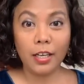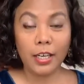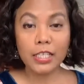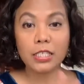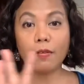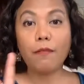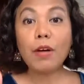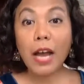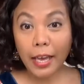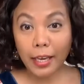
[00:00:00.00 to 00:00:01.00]
It's
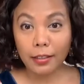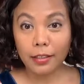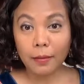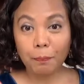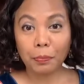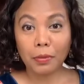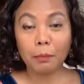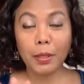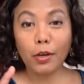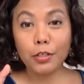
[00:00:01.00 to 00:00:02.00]
defined.
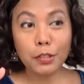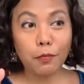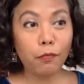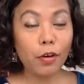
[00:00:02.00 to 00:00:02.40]
Because